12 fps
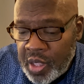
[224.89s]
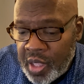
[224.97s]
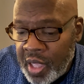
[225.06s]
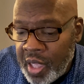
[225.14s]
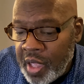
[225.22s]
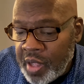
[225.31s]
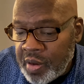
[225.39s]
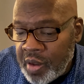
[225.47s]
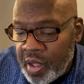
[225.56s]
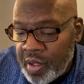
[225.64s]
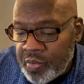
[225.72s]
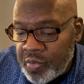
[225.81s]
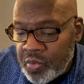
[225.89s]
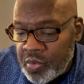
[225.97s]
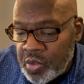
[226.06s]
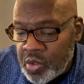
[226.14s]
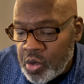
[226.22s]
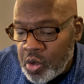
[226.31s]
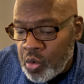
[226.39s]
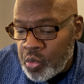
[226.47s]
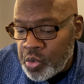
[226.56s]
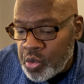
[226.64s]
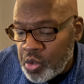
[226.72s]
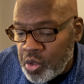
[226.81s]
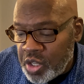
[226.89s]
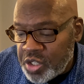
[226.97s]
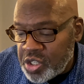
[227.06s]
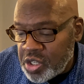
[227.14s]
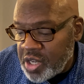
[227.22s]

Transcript: And, you know, it should